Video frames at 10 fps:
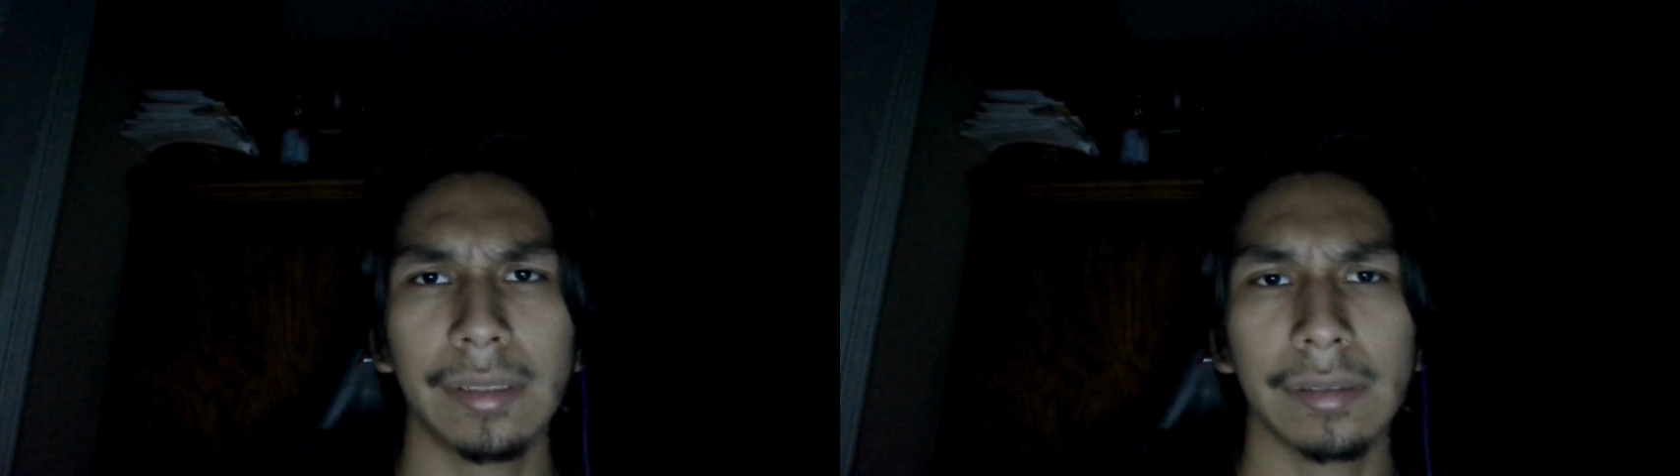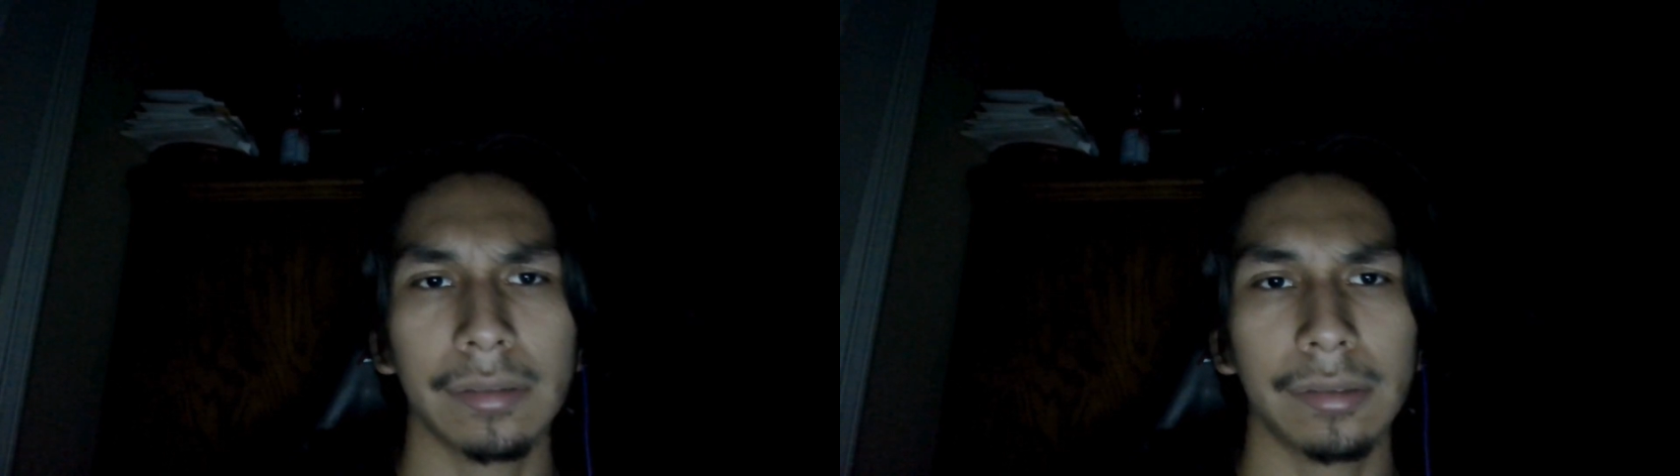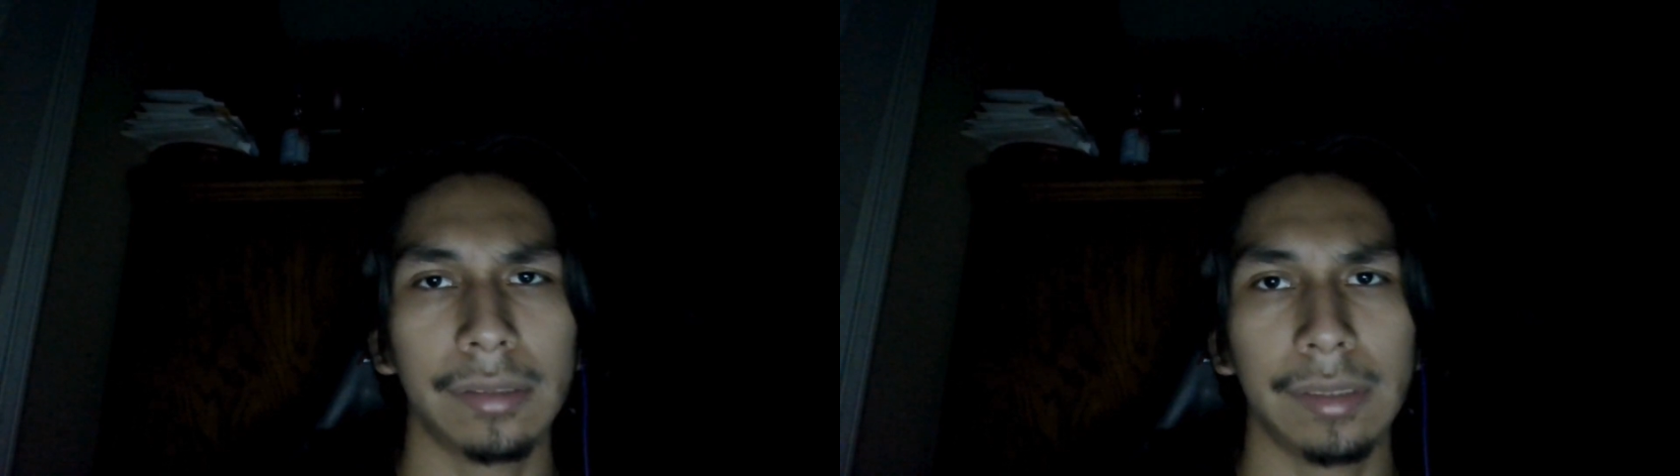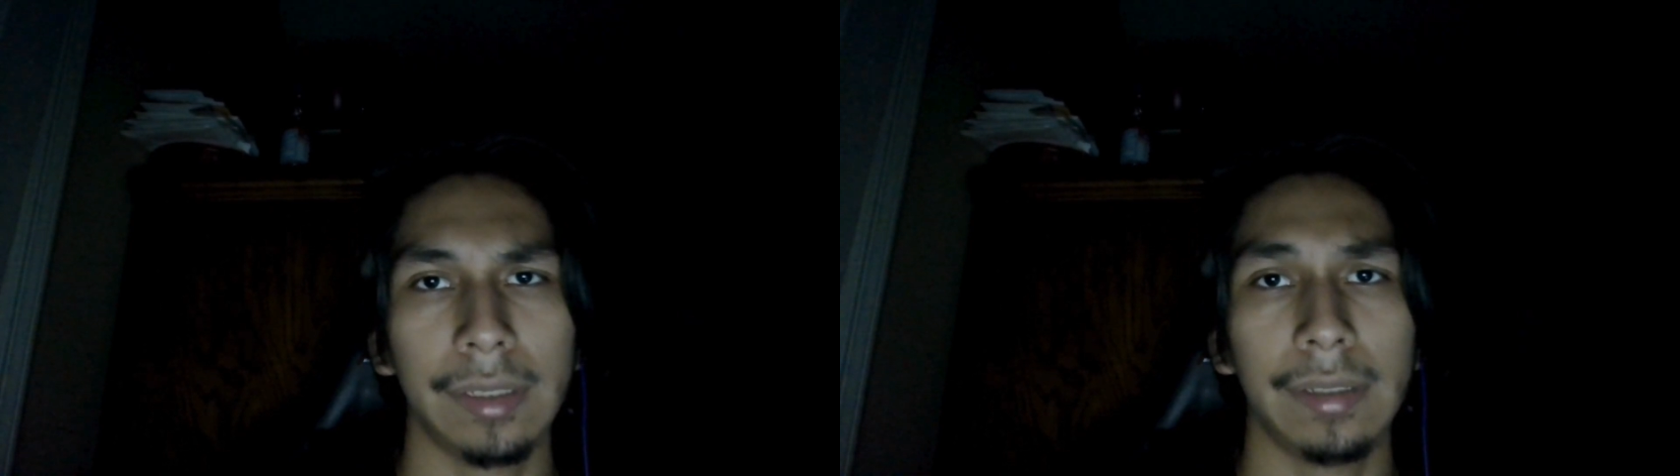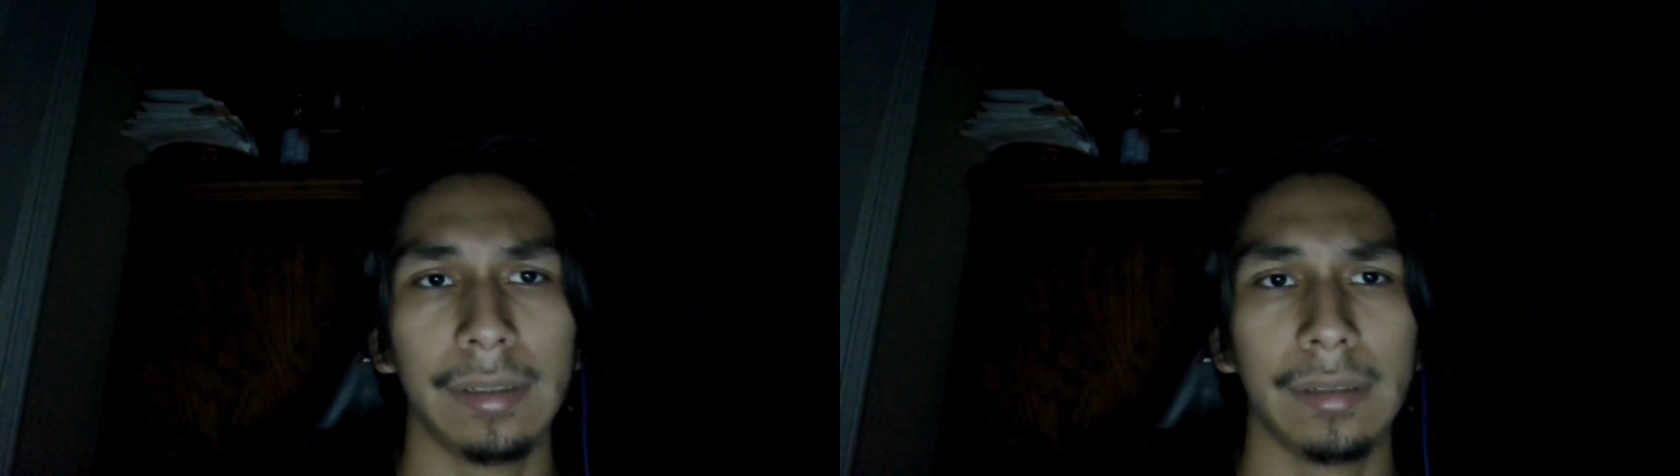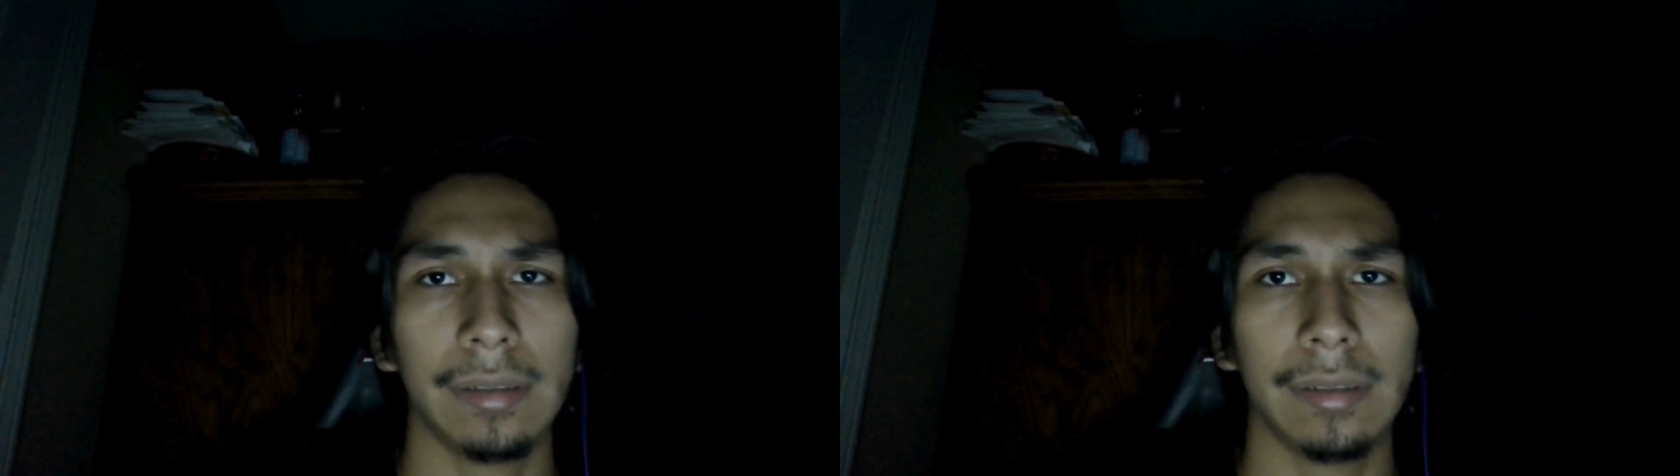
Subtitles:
associated